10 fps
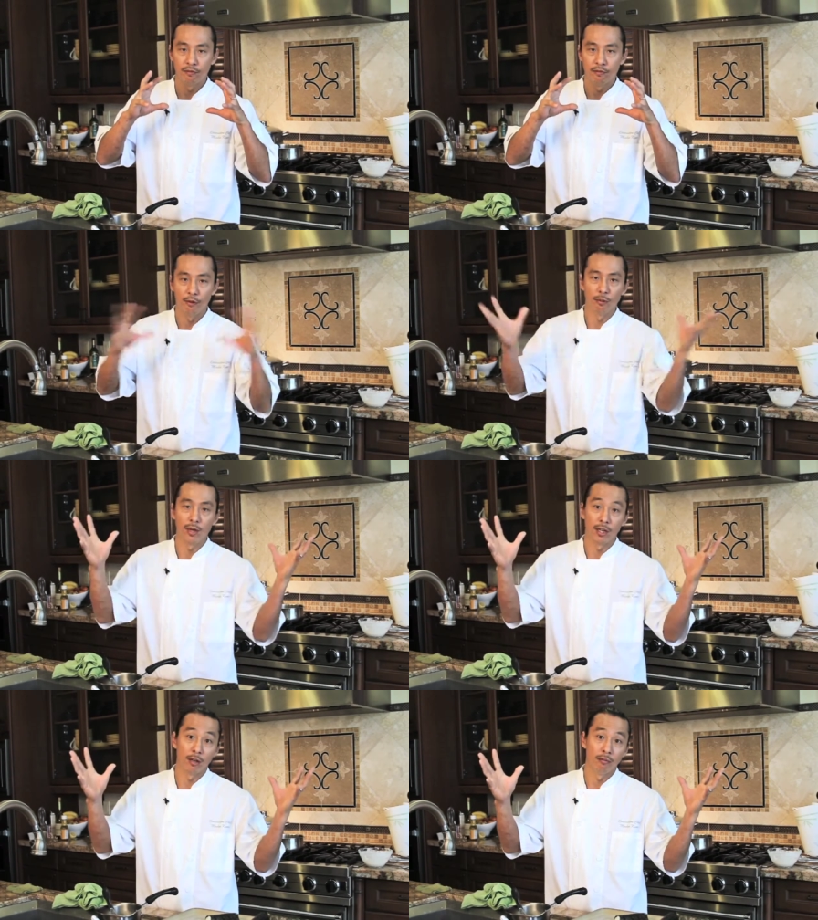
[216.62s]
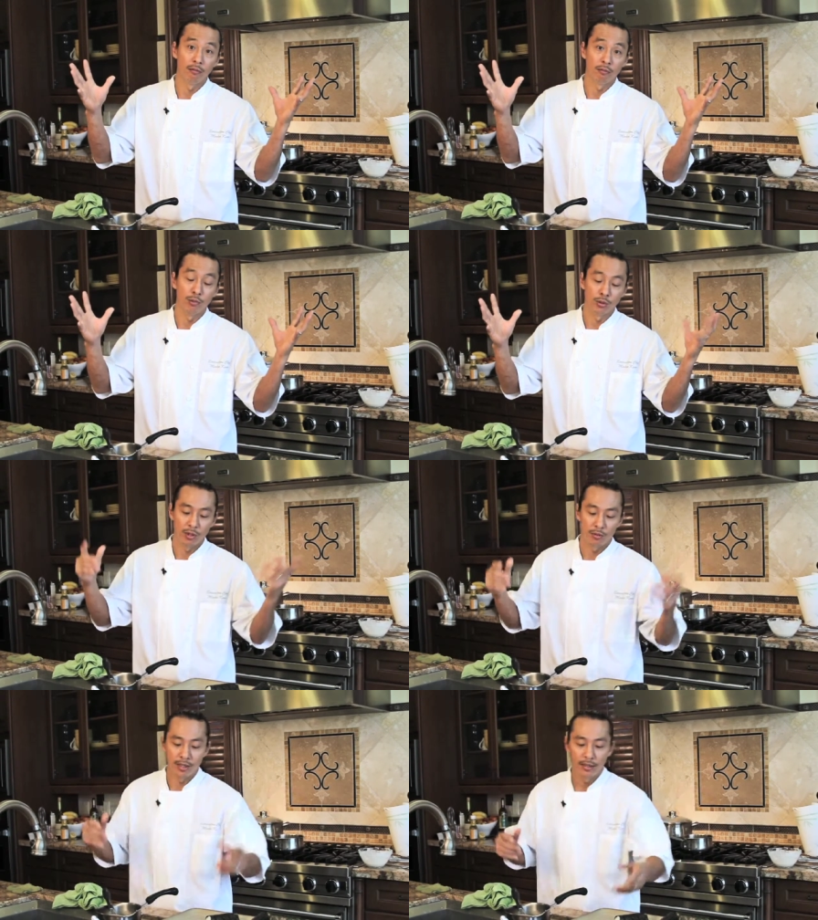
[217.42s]
firm butter, which we
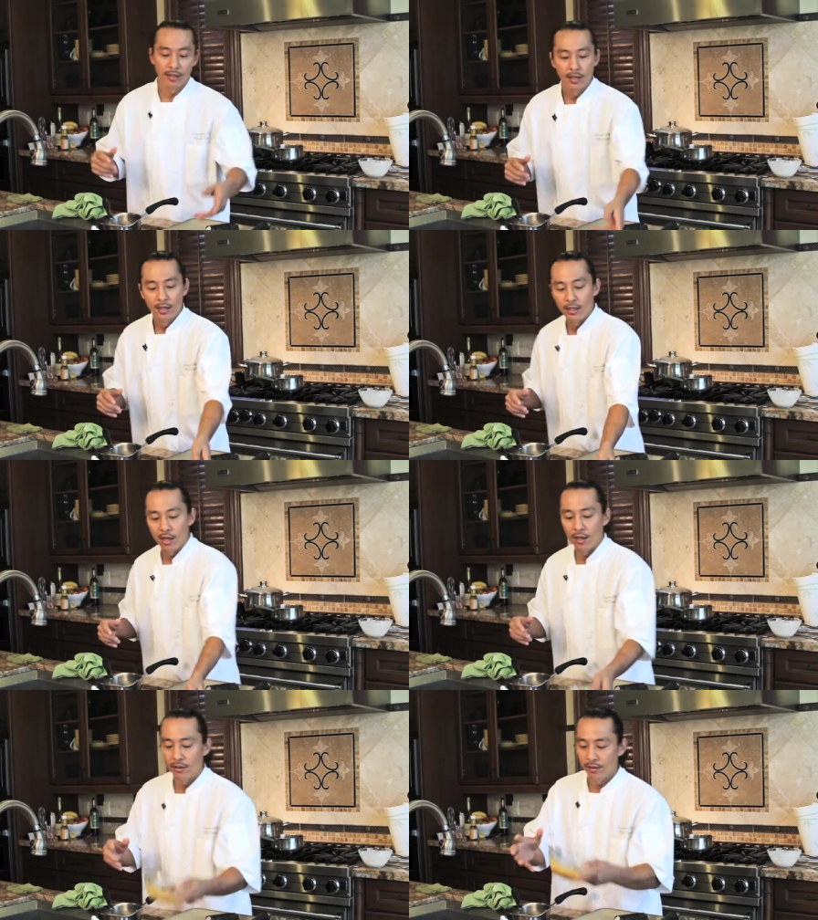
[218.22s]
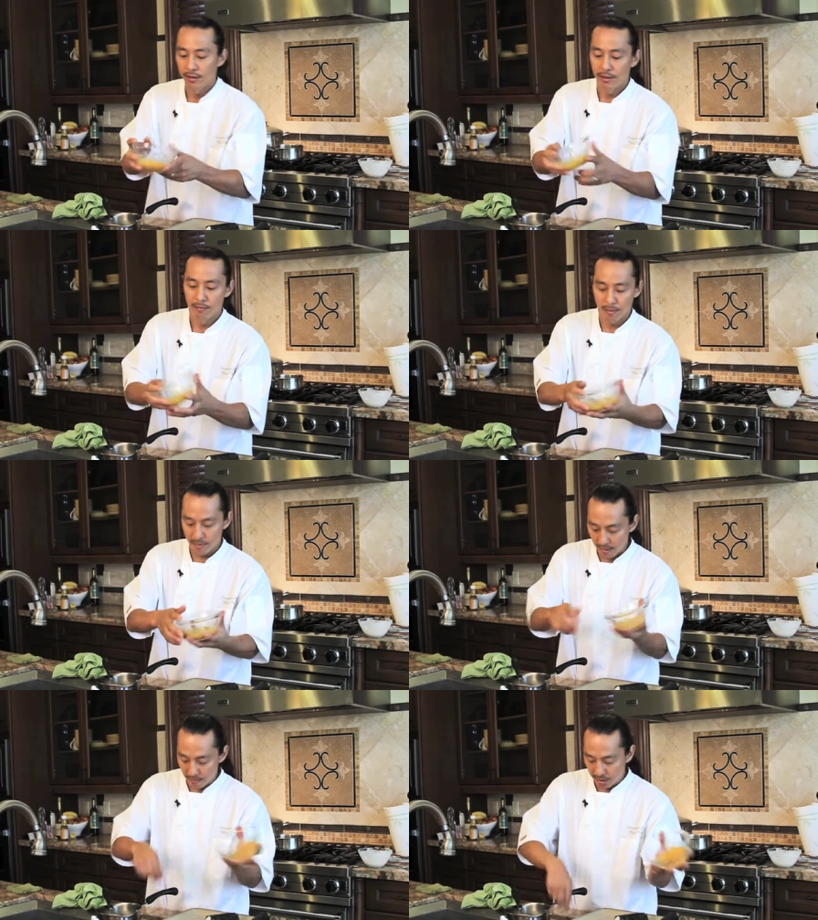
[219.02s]
don't want. Now, remember
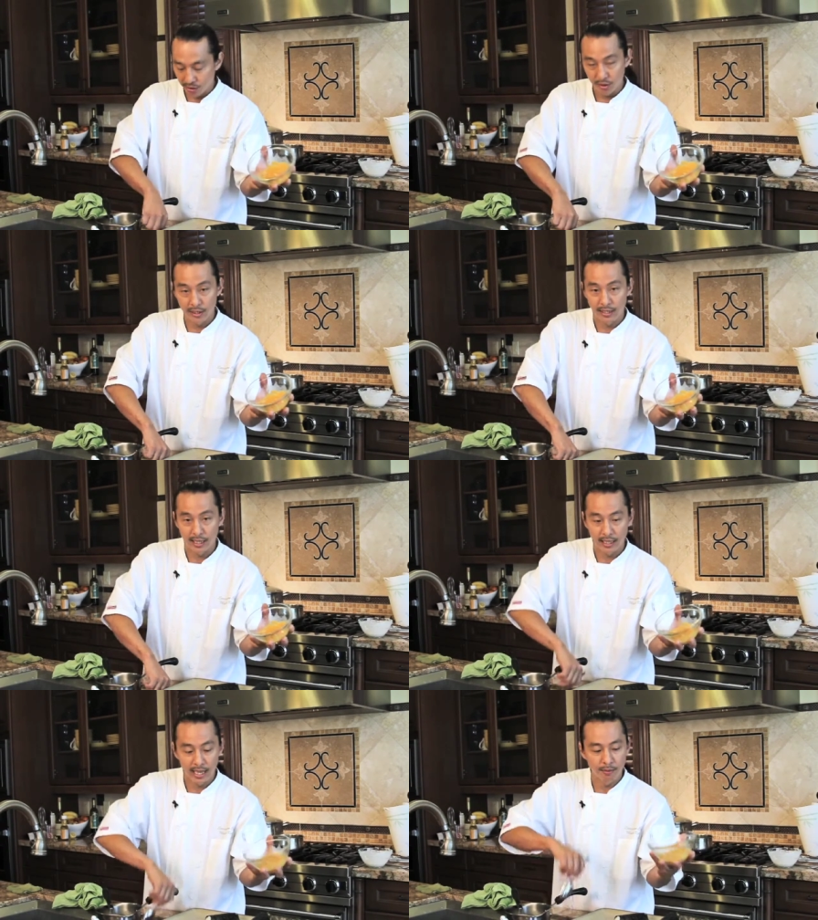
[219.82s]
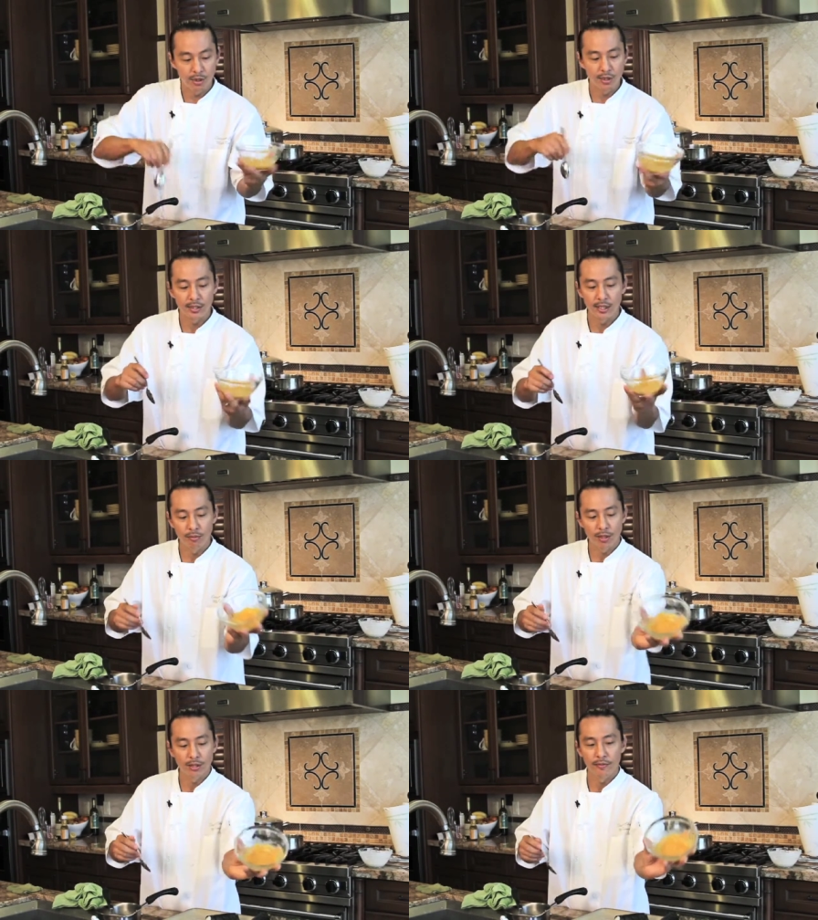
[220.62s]
that mustard and that lime juice and that
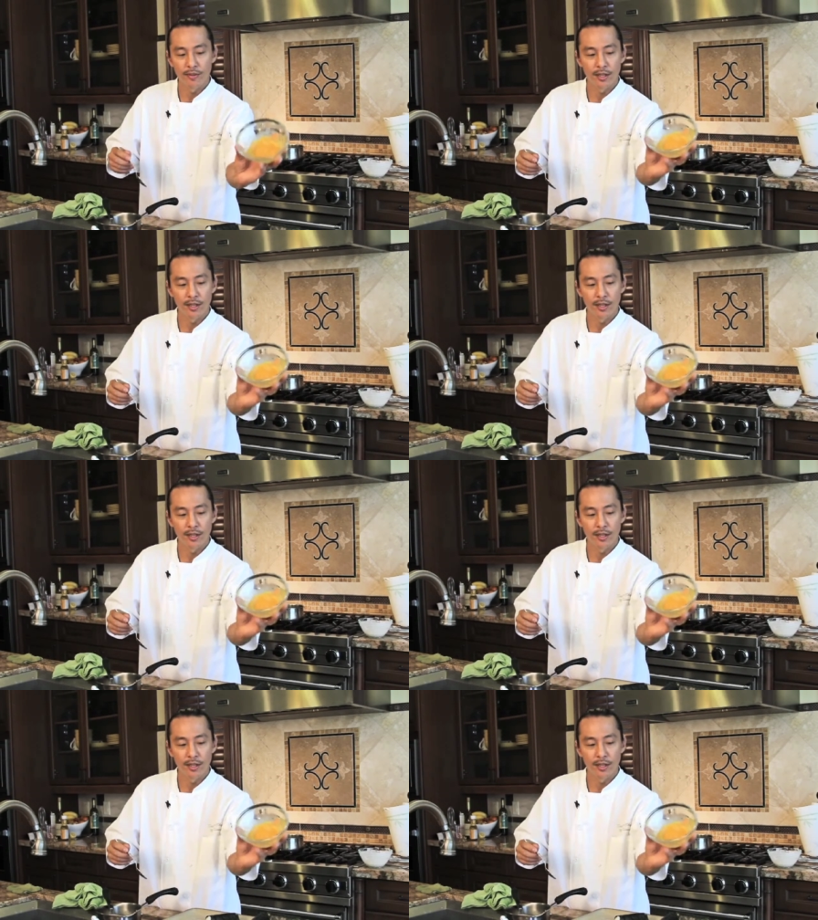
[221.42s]
rice wine vinegar?